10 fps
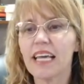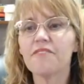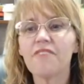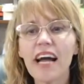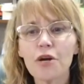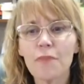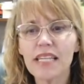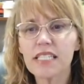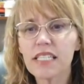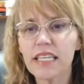
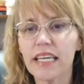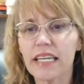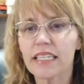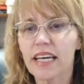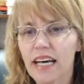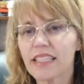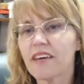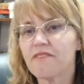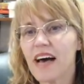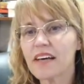Environmentally, they
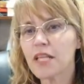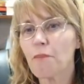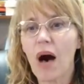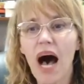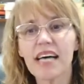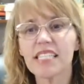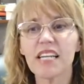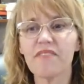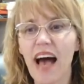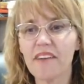found that
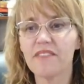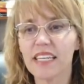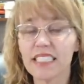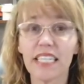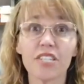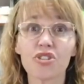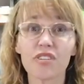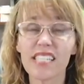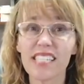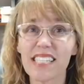positive affect
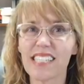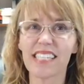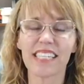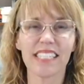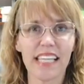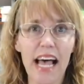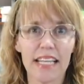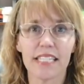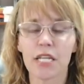increases success.